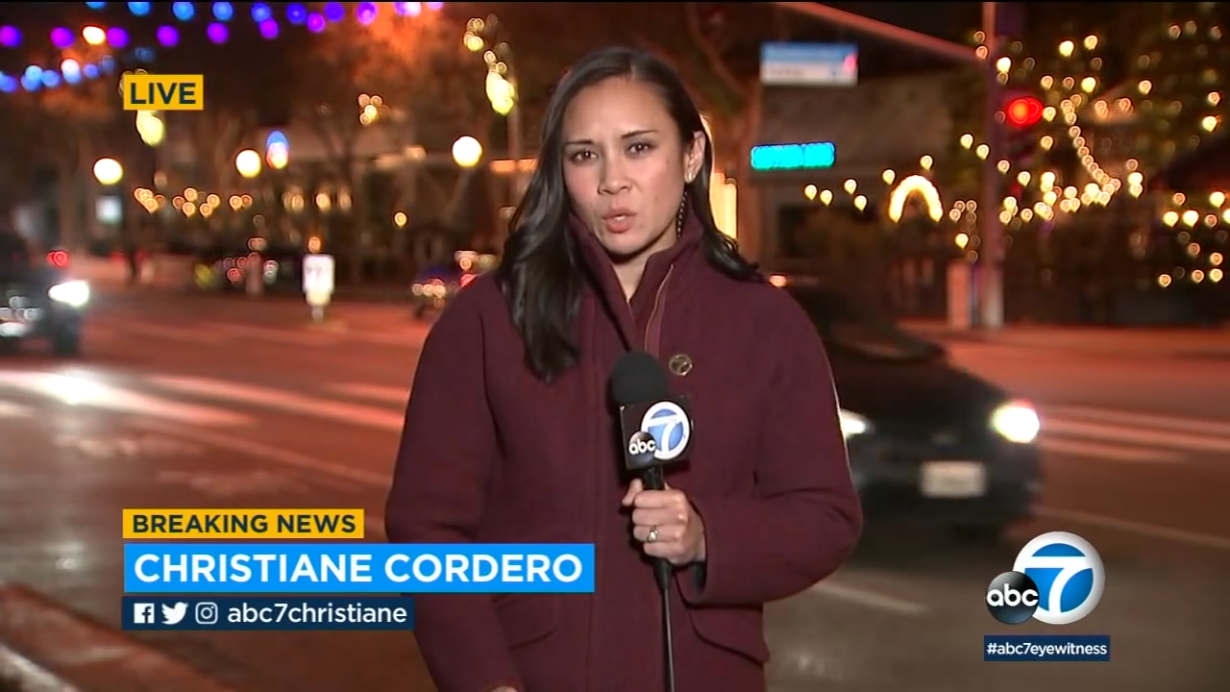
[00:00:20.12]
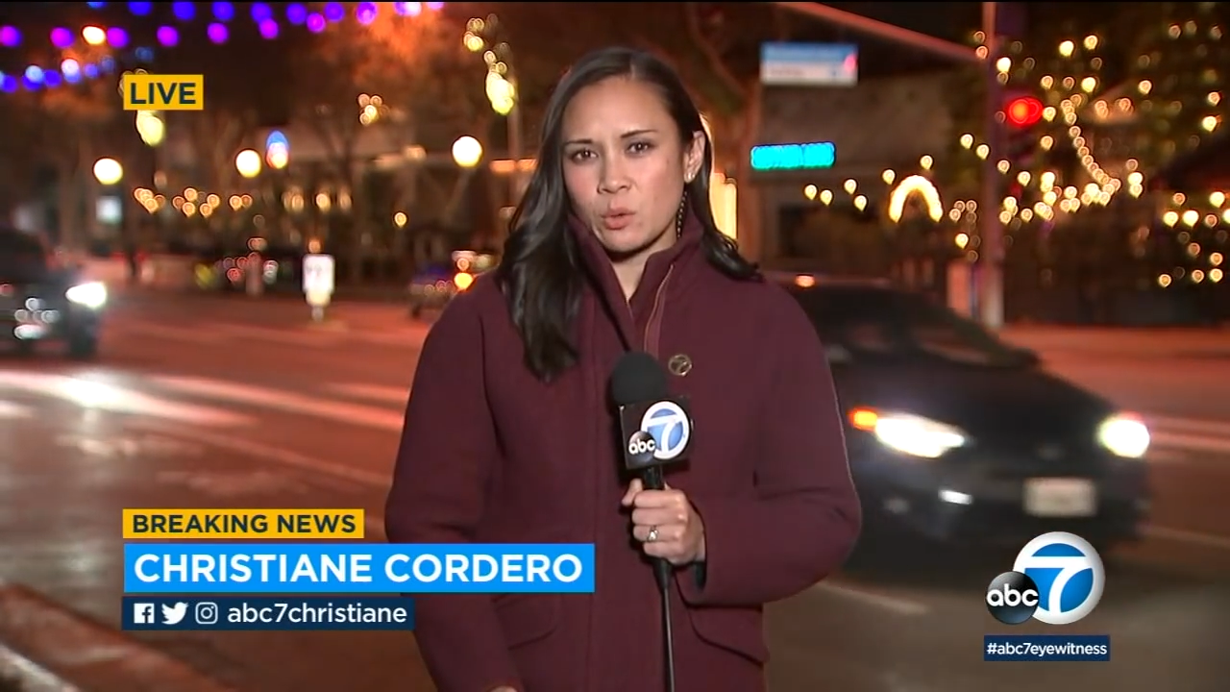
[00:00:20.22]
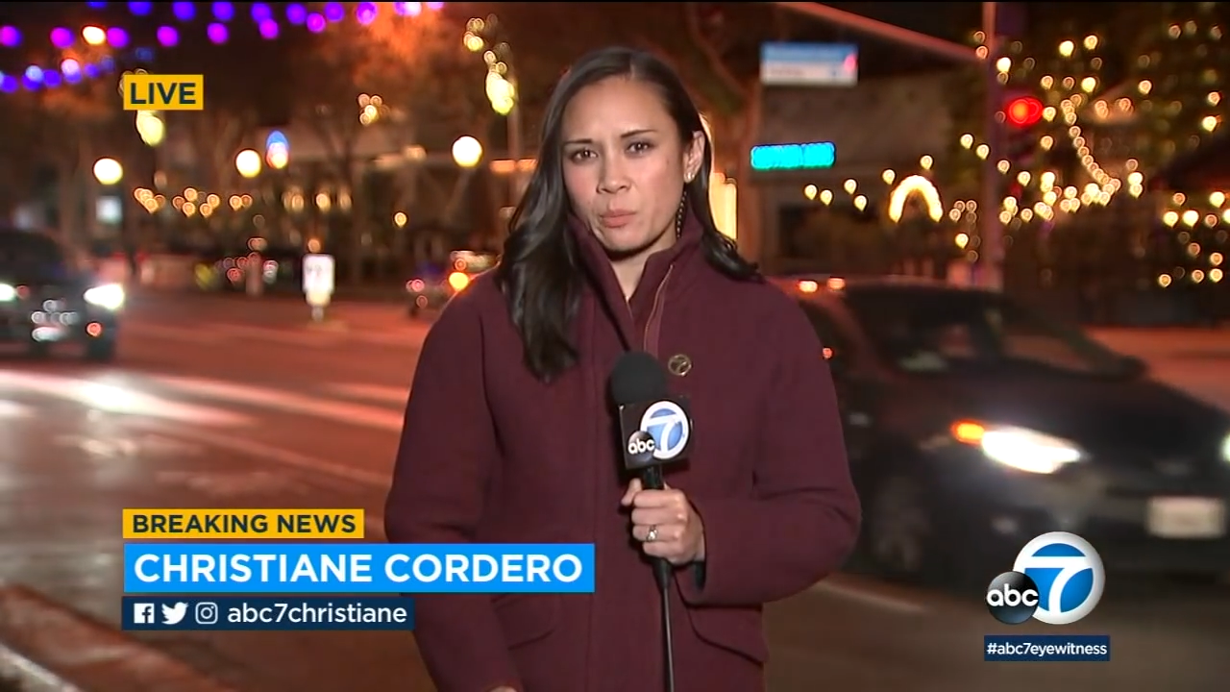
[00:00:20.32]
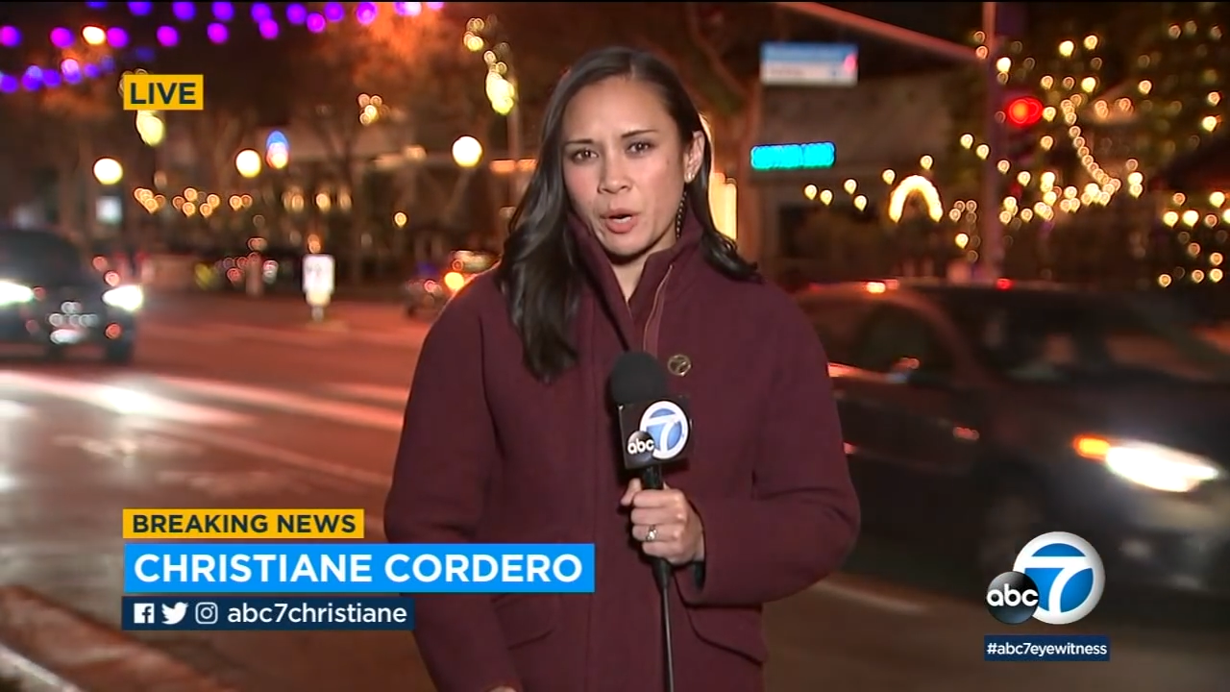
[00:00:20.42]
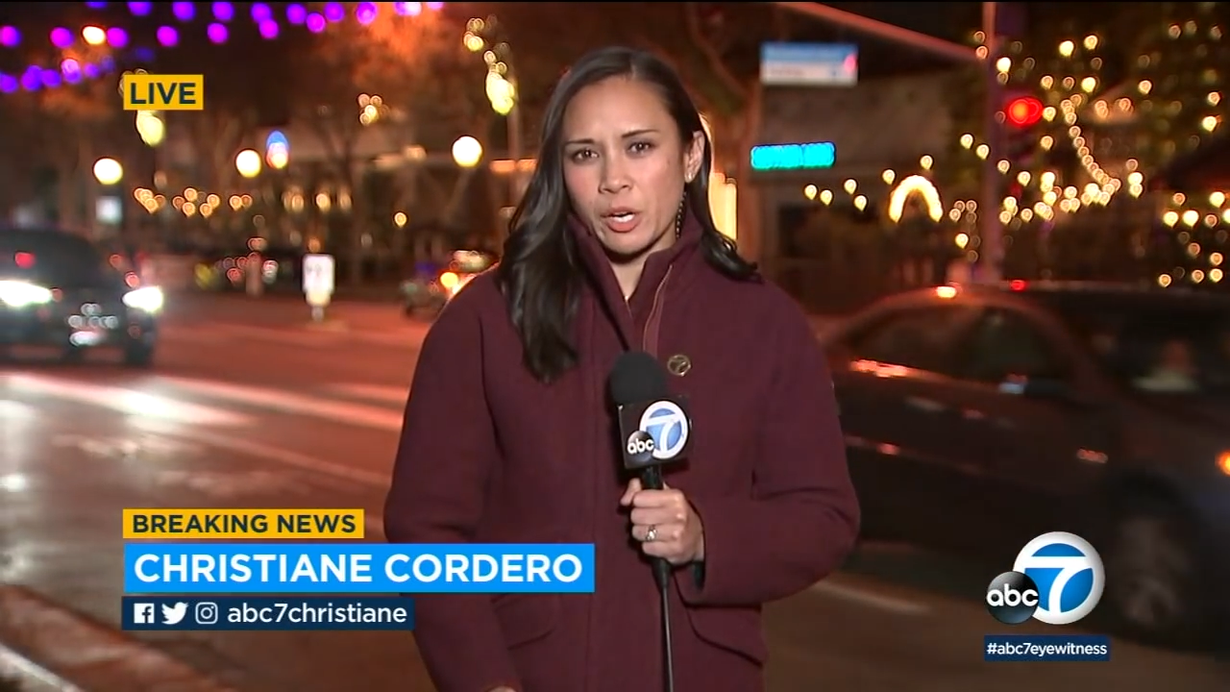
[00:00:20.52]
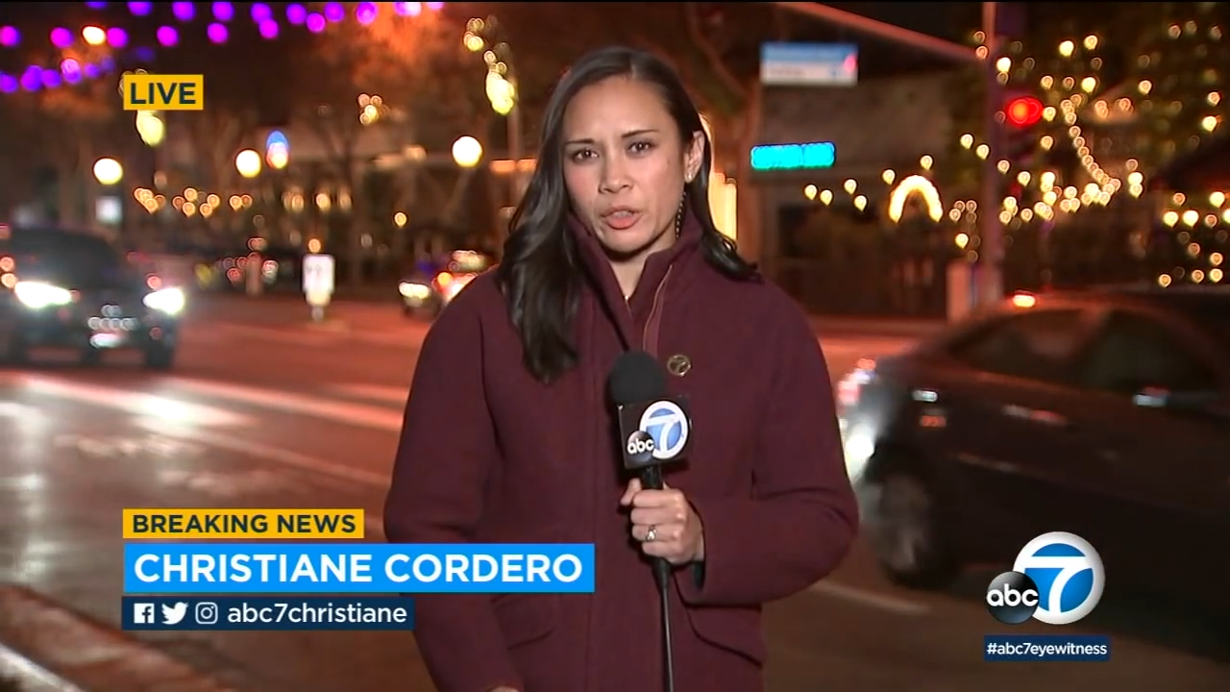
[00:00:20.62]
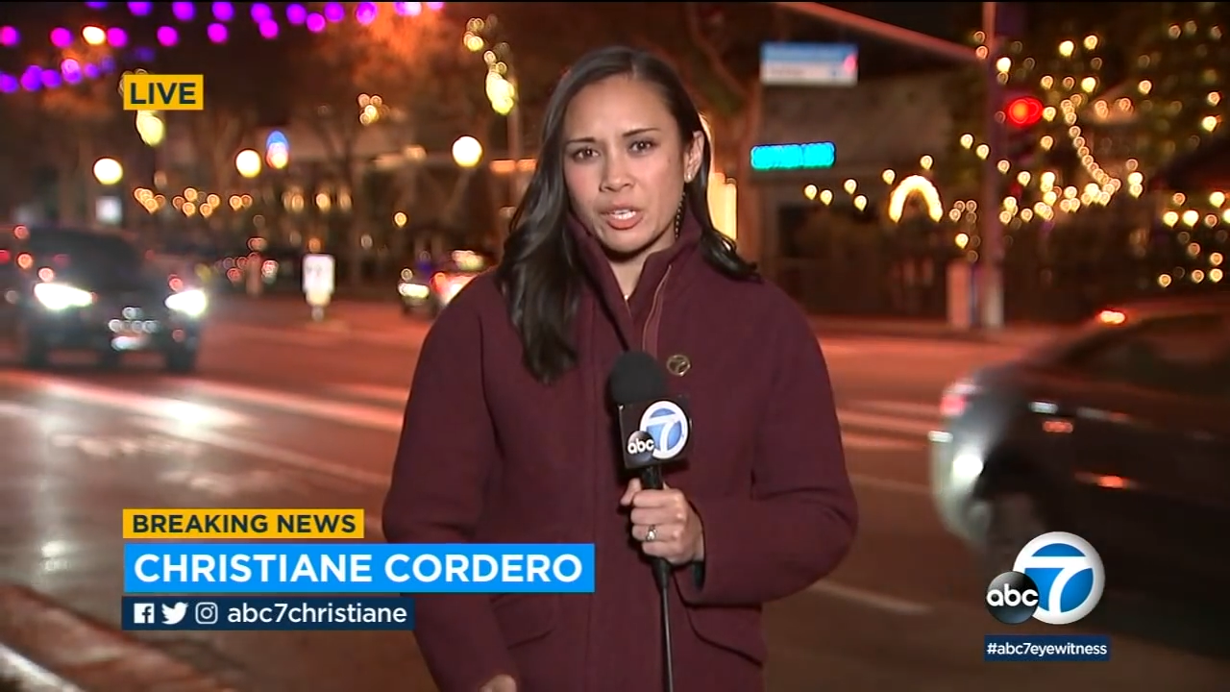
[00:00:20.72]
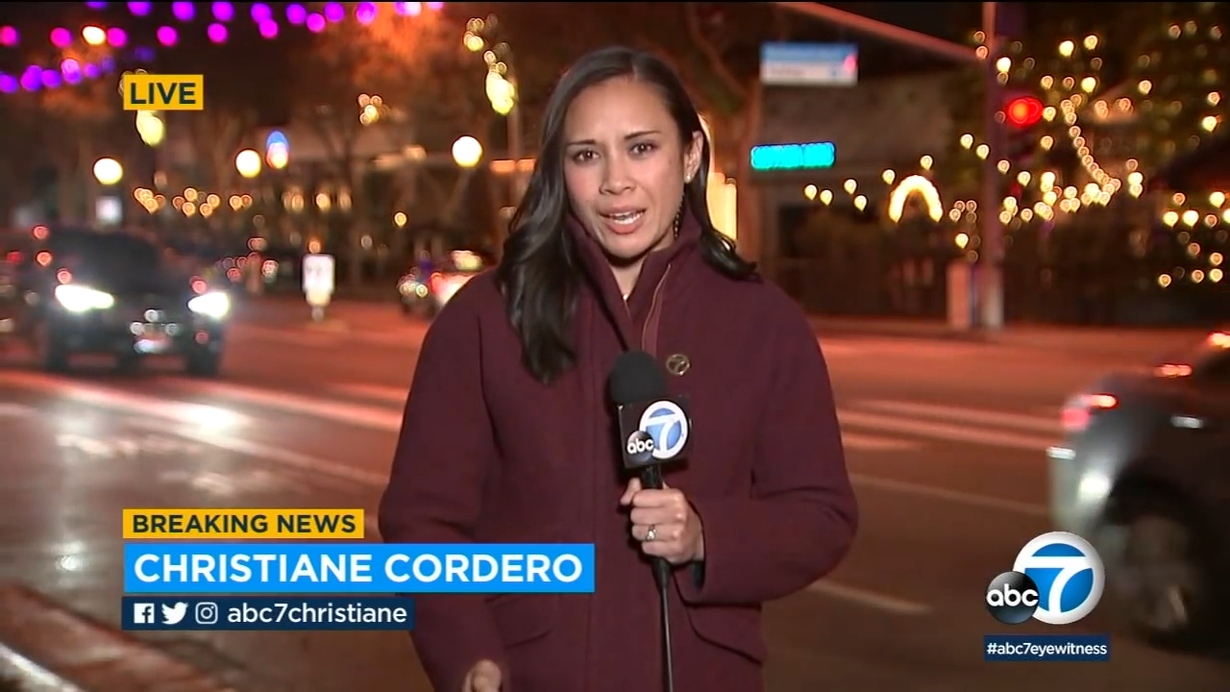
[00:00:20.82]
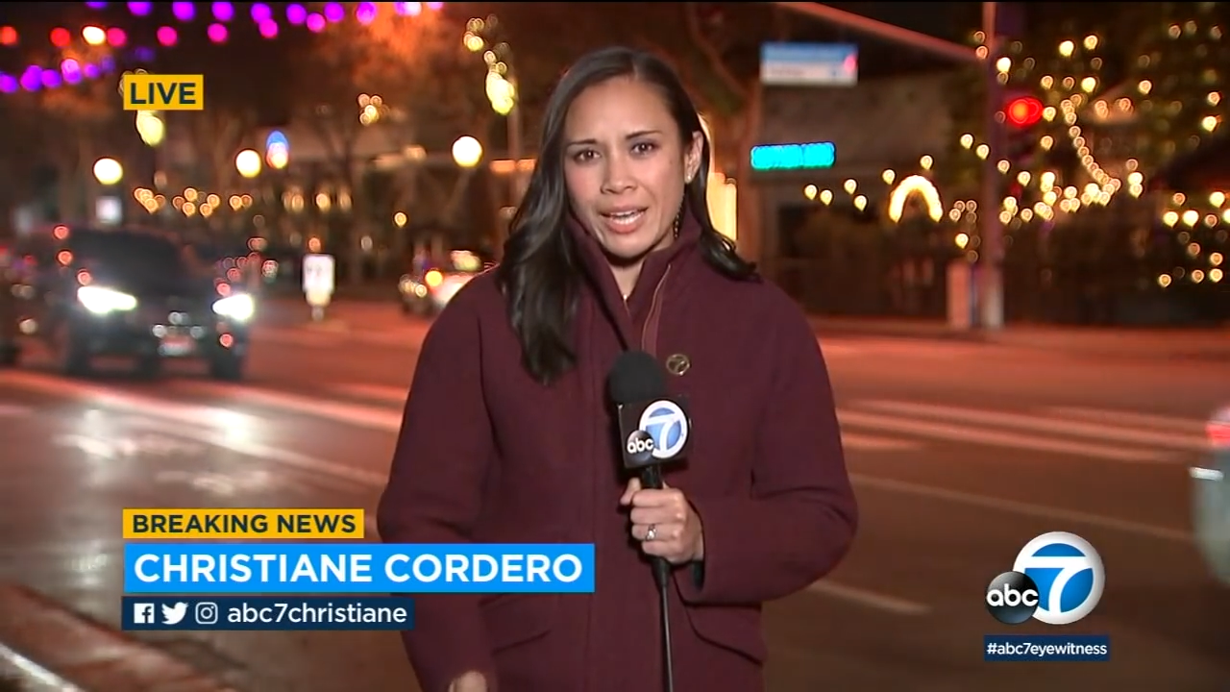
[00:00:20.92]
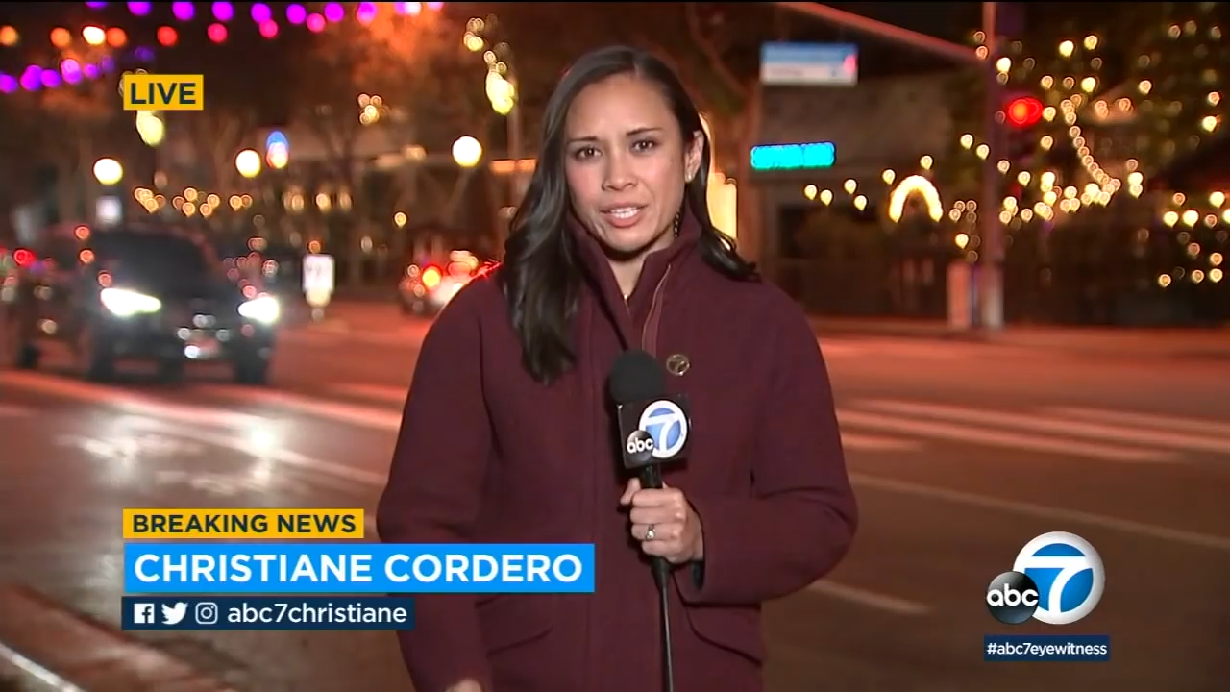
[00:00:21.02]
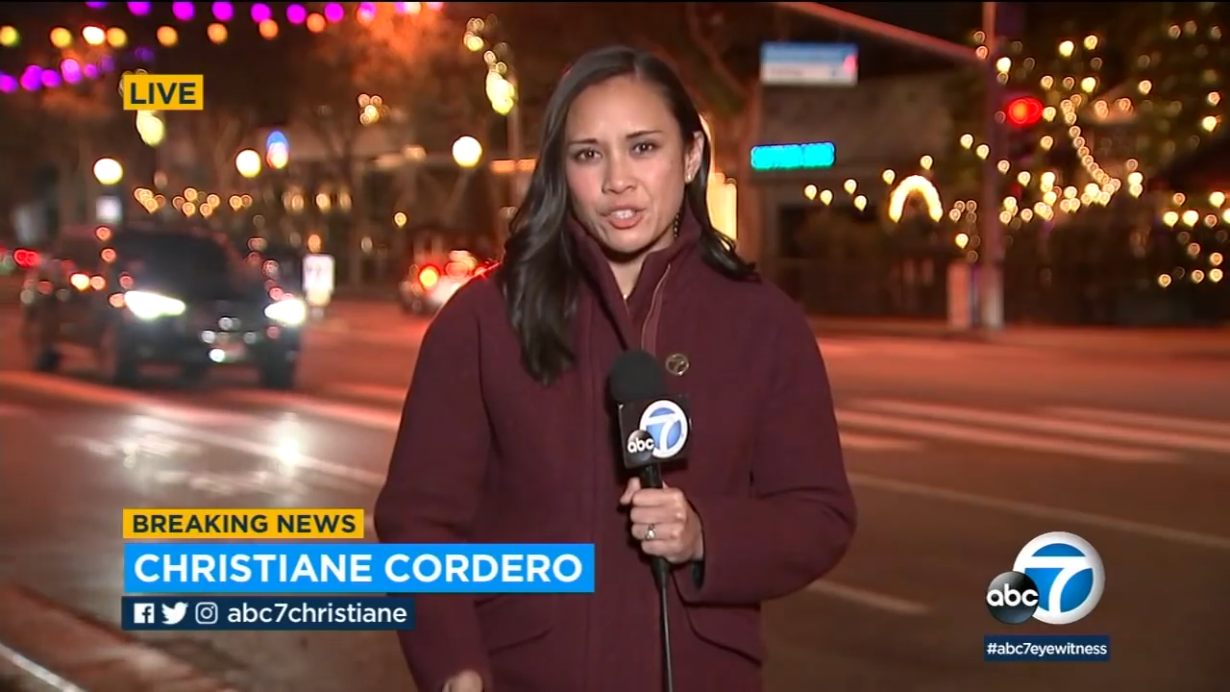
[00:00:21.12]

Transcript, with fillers: Well, Mark, the night